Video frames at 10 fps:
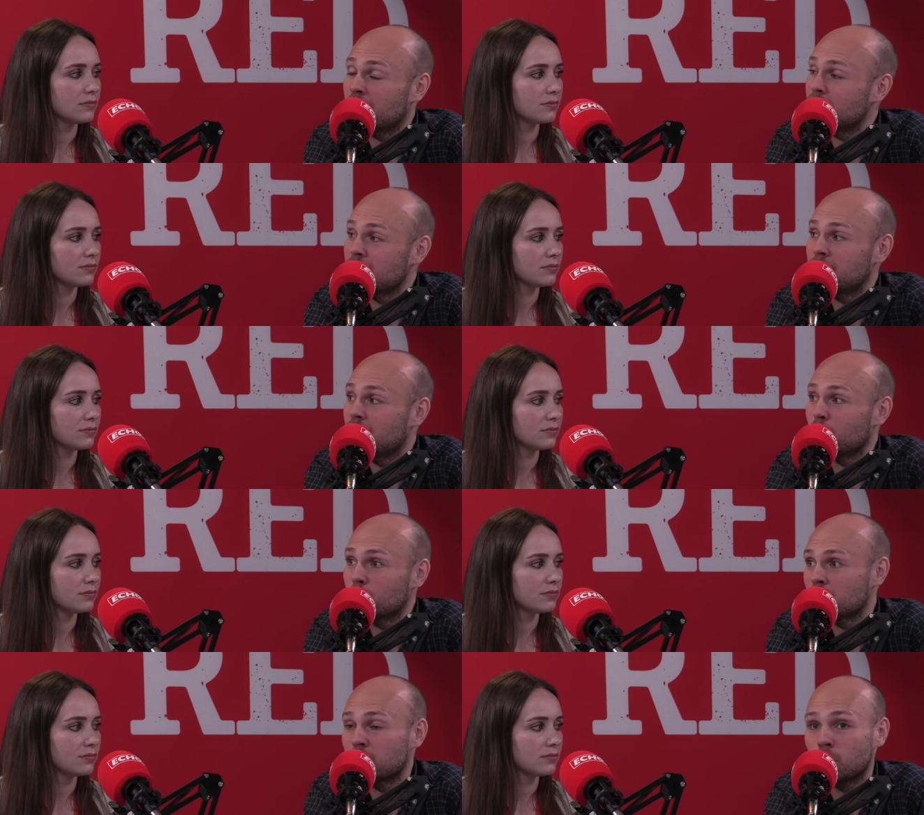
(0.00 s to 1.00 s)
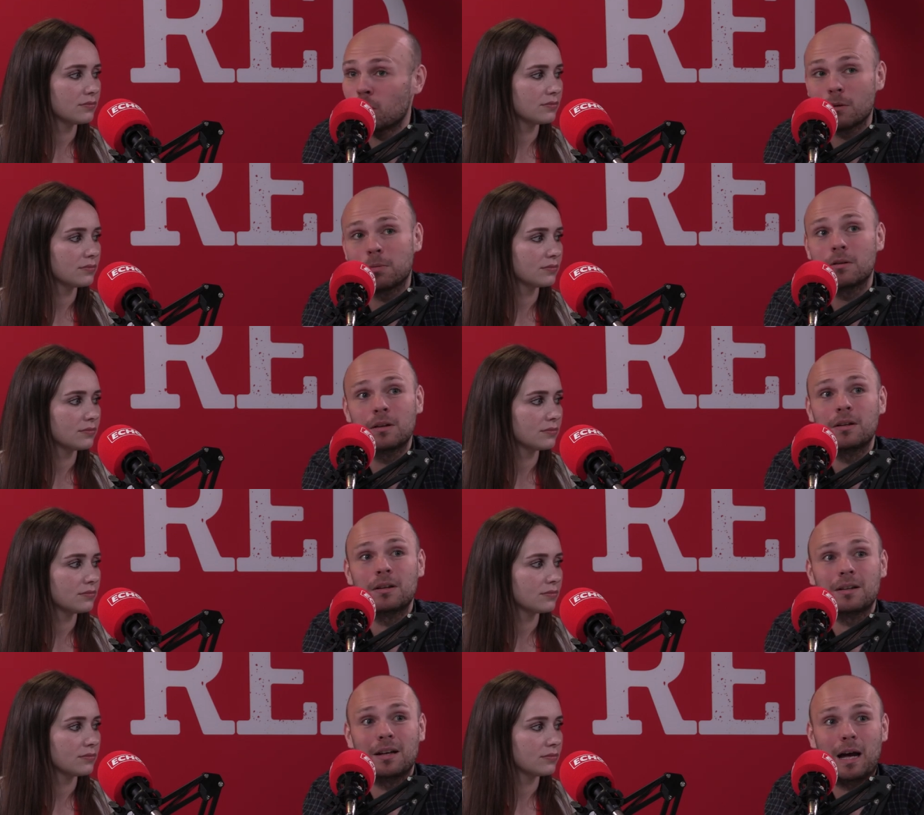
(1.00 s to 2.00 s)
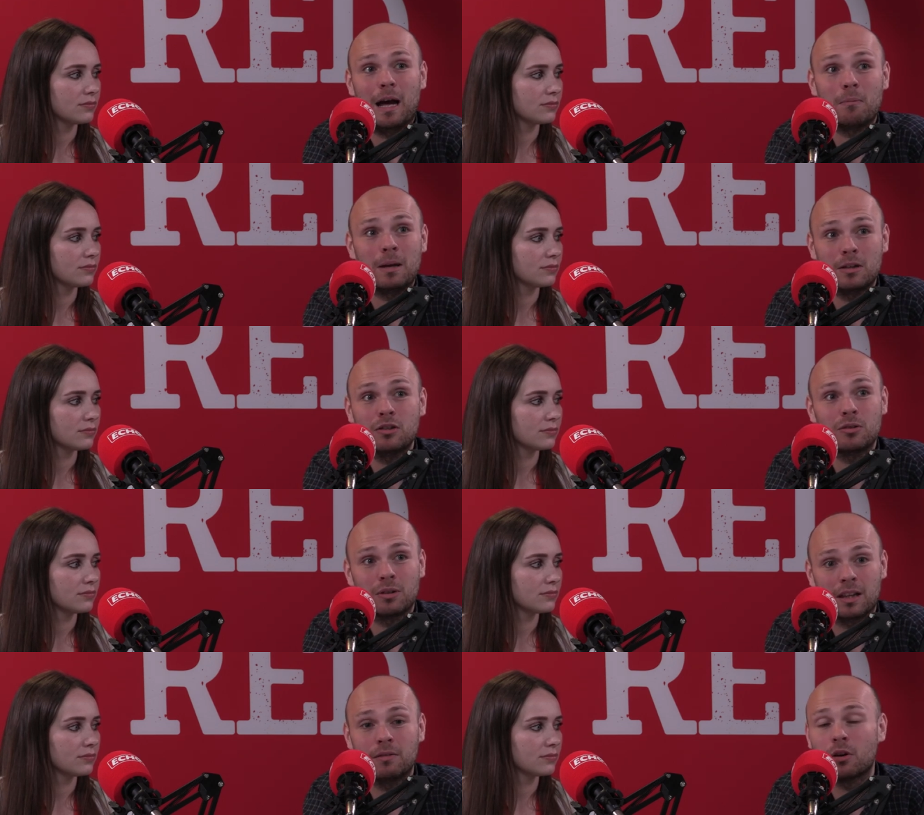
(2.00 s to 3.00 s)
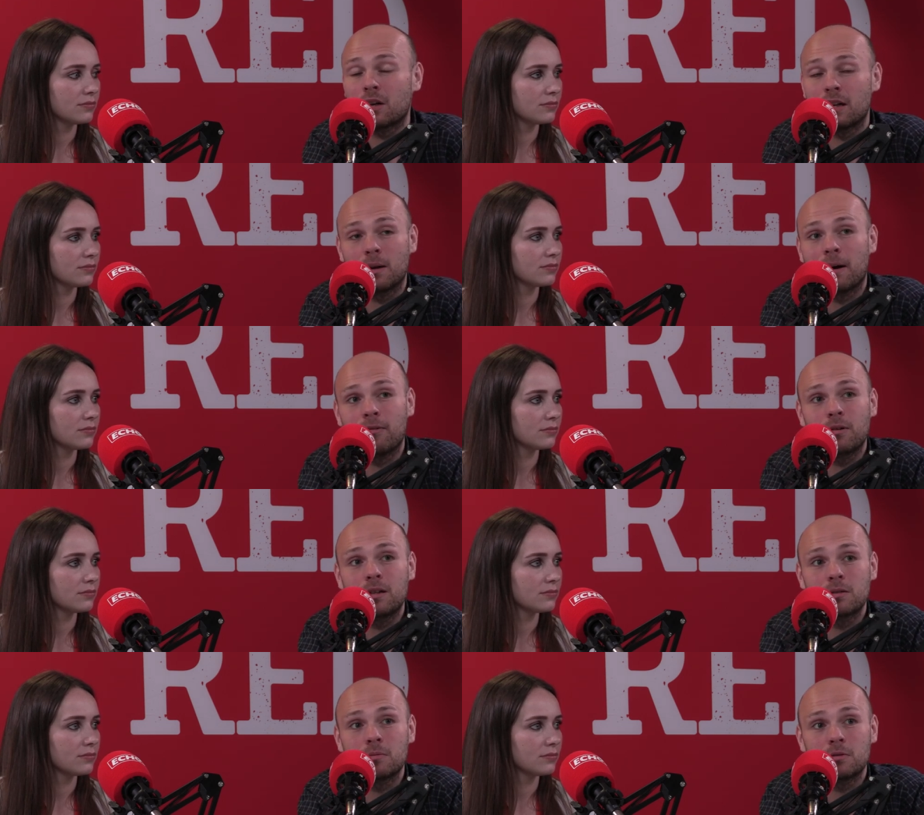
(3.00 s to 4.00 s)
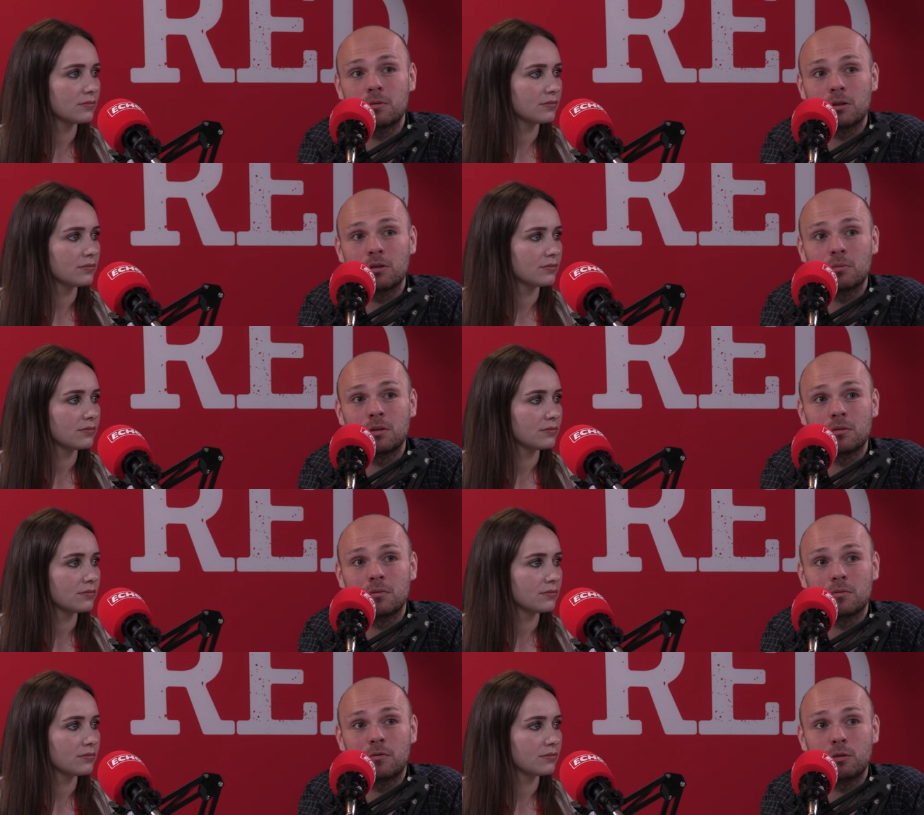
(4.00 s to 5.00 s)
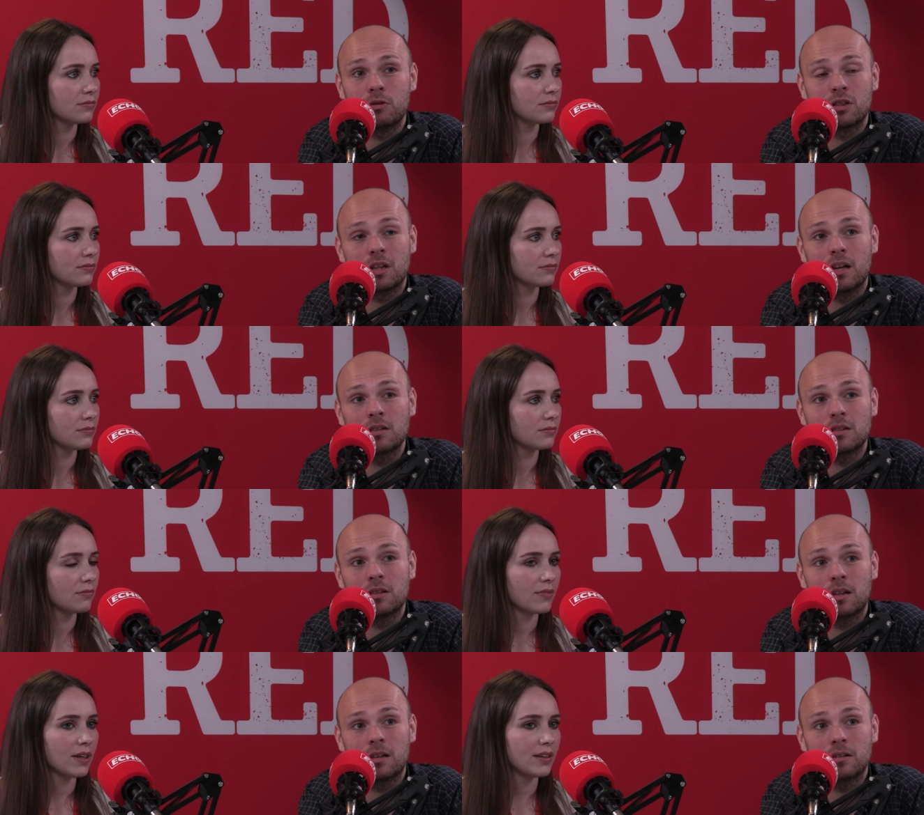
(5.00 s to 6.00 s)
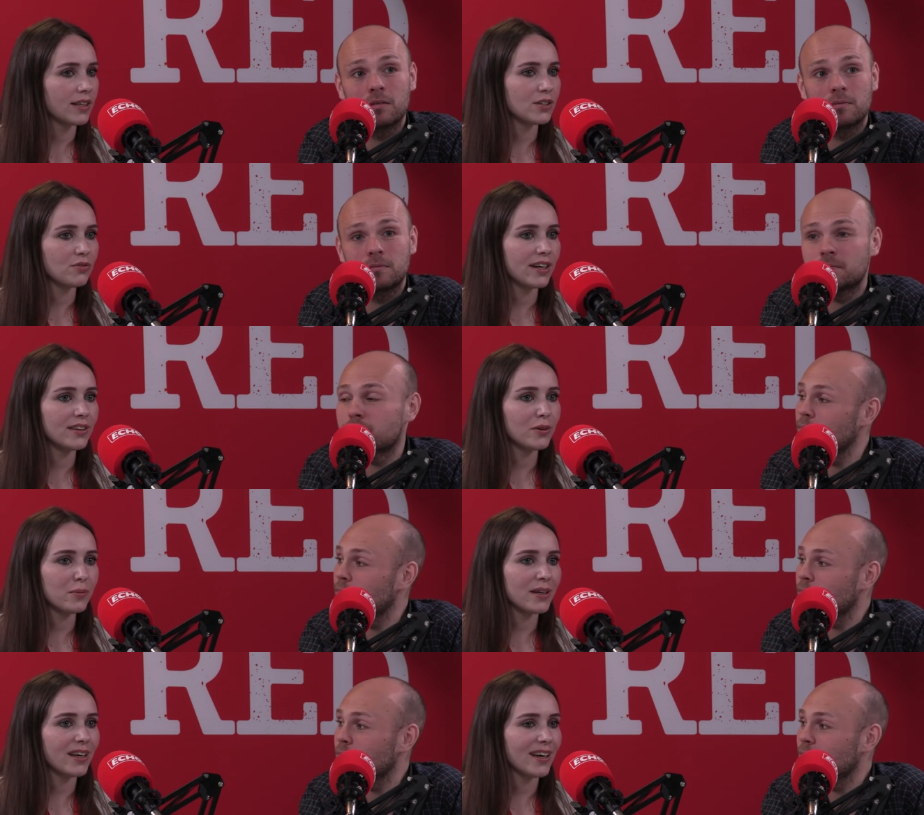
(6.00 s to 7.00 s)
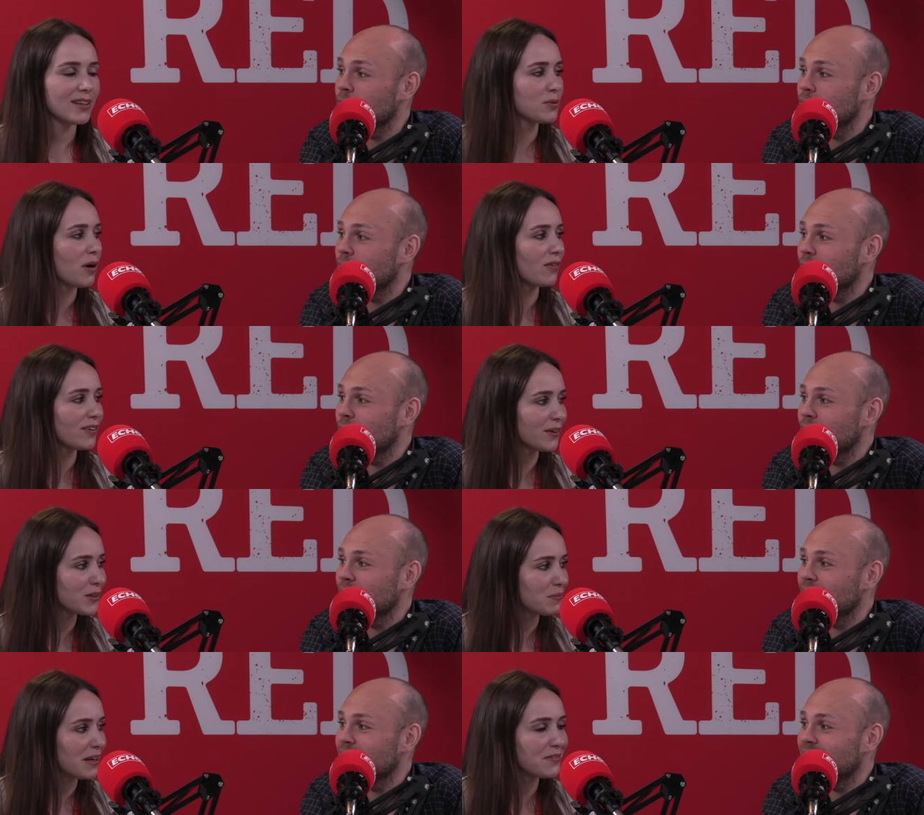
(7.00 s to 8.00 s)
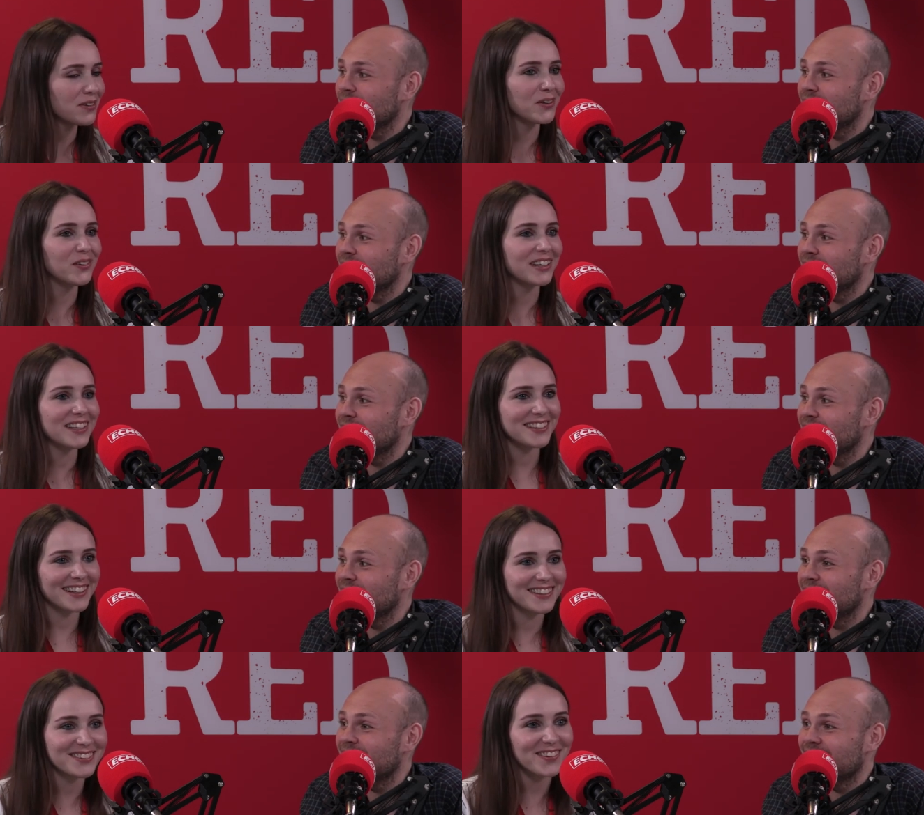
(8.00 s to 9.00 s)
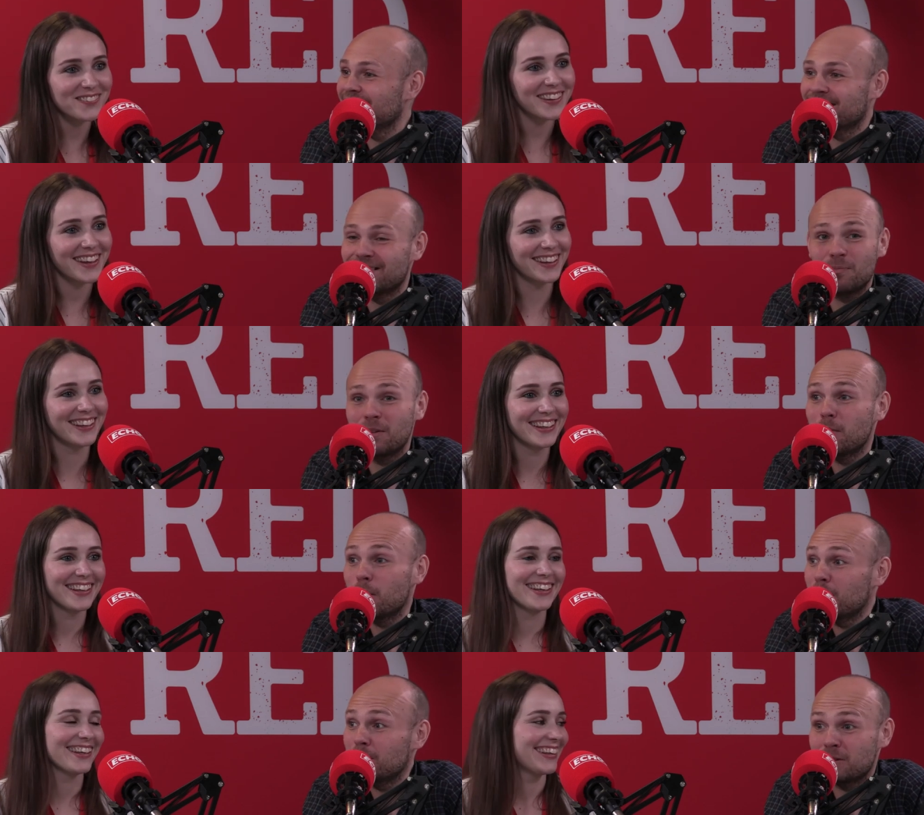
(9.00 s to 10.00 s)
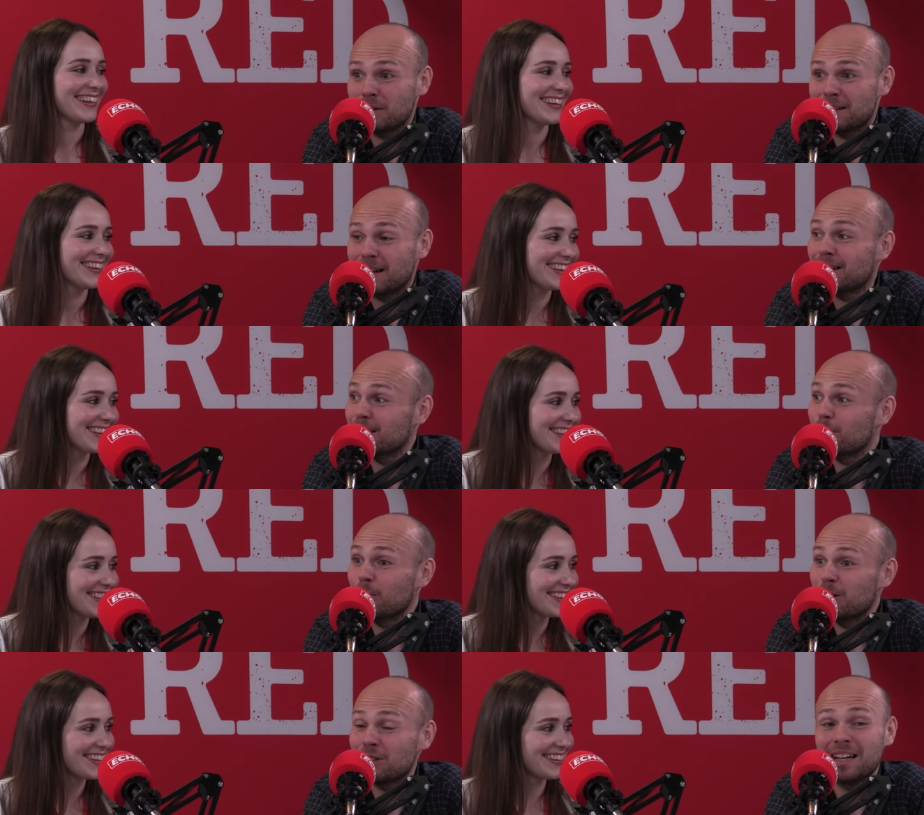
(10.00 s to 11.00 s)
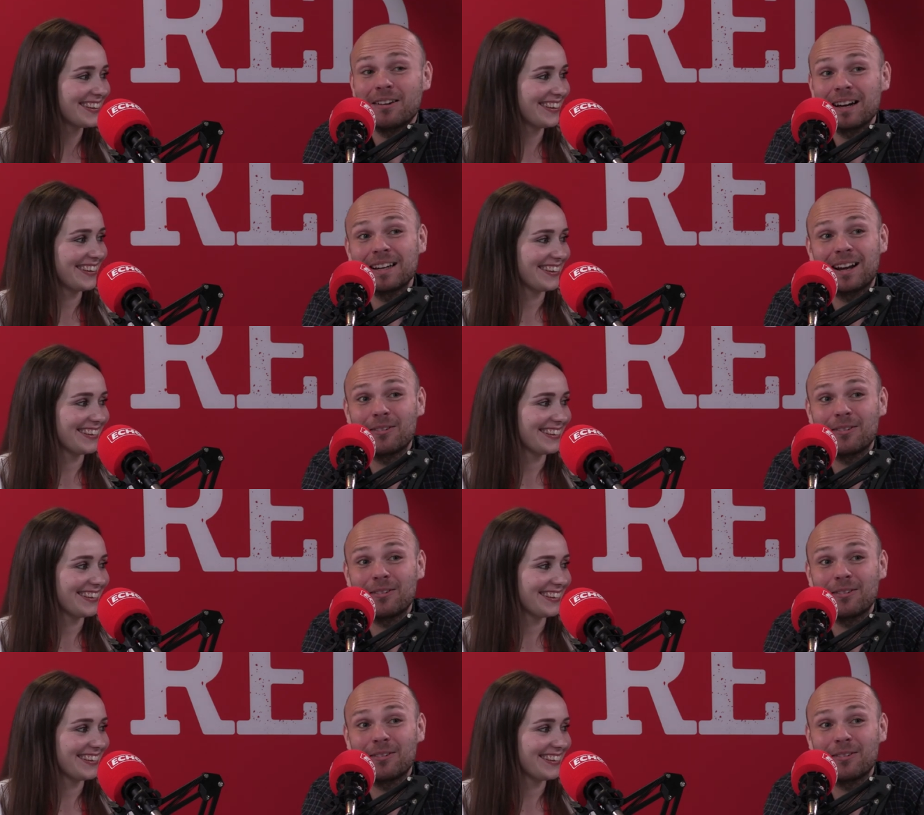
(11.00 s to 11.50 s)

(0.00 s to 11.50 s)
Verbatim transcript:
Speaker 1: eighteen-year-olds in Europe. Mm. And making sure that they've got a clear pathway to to becoming future stars. No,
Speaker 2: absolutely. This rate, there'll be uh, twelve-year-olds playing for the under eighteens.
Speaker 1: that, that's what you see, I reckon.